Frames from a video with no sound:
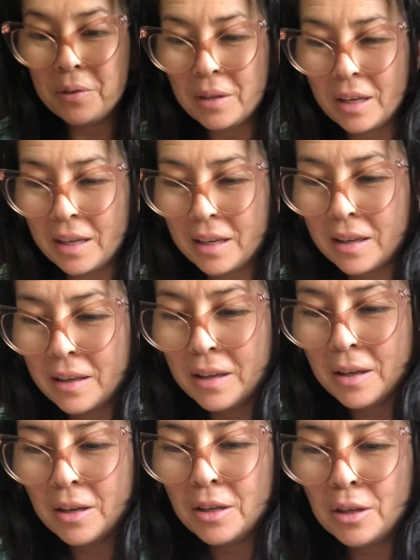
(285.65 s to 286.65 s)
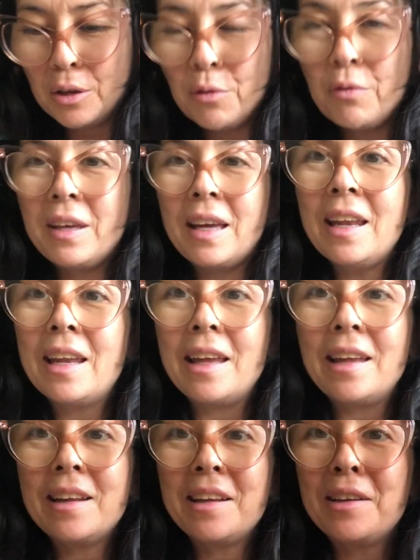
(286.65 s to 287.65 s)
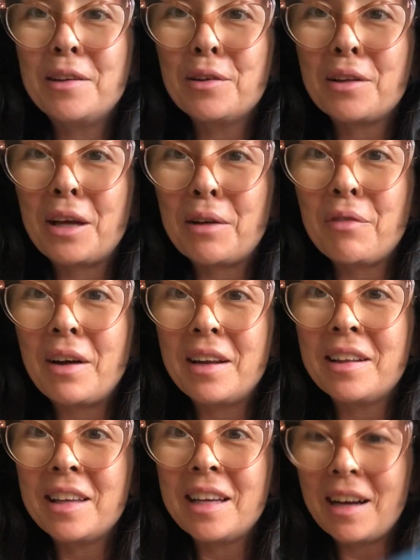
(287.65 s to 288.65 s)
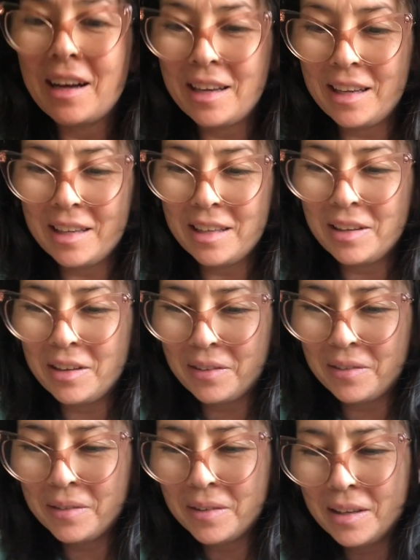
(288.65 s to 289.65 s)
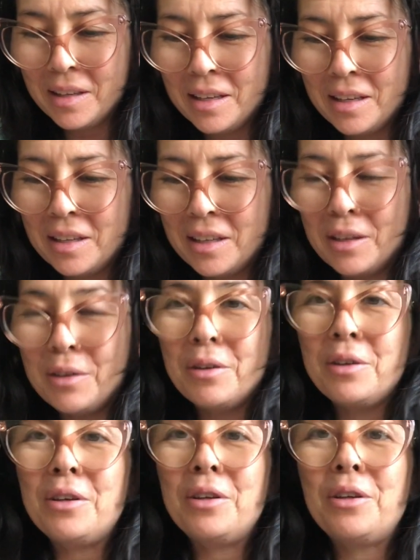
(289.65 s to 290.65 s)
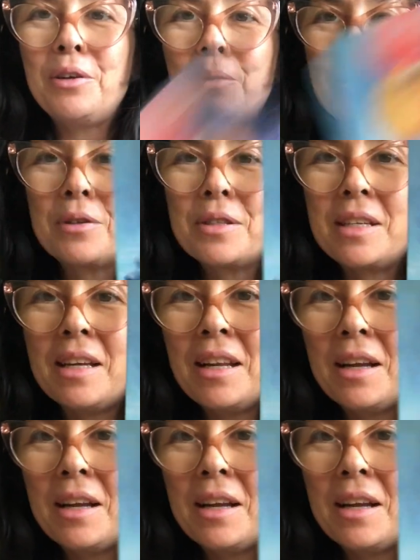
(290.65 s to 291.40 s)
like you get it. You like finally got it, You understand